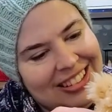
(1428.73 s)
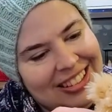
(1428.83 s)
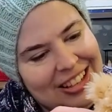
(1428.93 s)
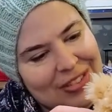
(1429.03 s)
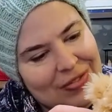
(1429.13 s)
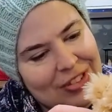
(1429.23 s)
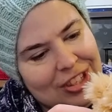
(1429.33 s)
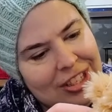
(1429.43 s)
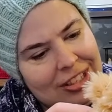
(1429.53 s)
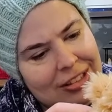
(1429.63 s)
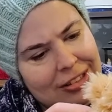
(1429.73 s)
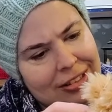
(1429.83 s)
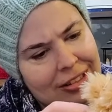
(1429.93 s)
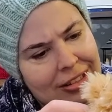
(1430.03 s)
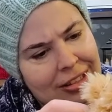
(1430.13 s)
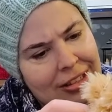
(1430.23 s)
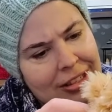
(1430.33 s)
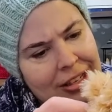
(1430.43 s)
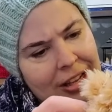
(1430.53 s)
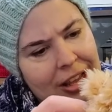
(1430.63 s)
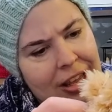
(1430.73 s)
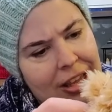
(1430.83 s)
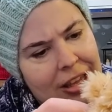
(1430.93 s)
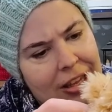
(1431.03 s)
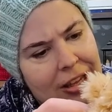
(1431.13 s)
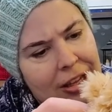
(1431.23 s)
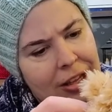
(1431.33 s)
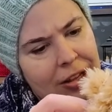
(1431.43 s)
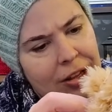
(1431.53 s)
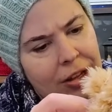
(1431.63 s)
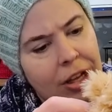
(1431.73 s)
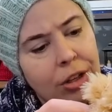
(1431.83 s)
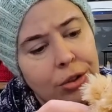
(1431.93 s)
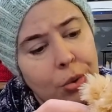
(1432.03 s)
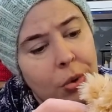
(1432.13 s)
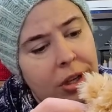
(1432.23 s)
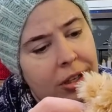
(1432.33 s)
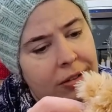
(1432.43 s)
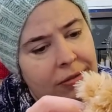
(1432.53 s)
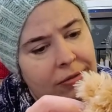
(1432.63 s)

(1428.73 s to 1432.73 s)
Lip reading: Yep, she is a cuddle toy.